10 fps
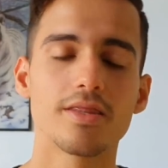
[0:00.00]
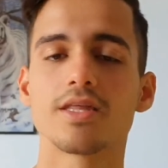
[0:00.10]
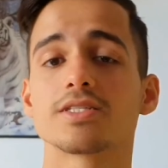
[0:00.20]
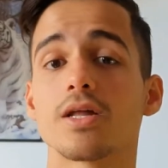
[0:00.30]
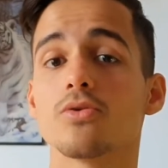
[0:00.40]

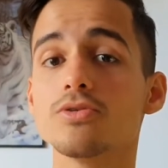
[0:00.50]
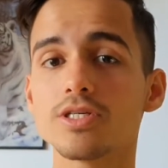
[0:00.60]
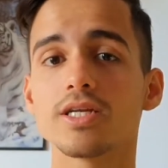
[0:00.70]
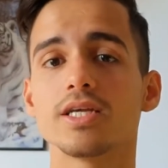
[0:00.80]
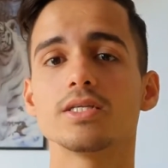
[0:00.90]
The
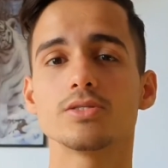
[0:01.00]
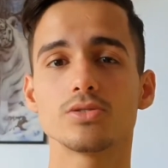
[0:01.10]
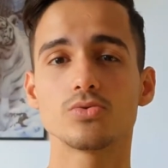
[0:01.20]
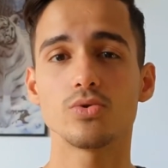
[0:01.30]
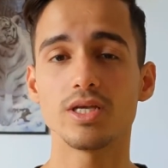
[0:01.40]
solution
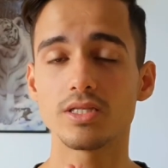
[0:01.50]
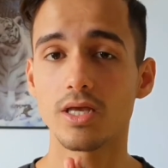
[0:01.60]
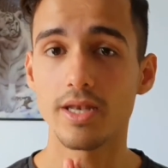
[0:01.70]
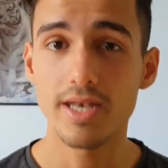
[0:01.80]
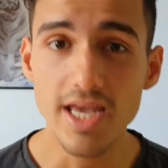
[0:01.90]
is to eat
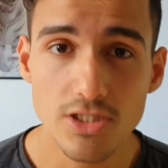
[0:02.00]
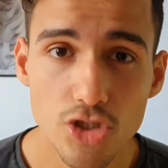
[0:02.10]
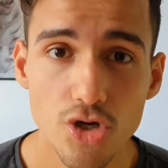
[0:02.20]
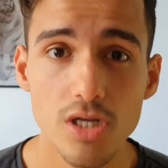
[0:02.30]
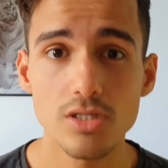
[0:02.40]

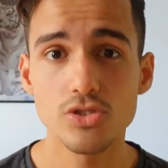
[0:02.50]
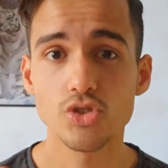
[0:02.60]
natural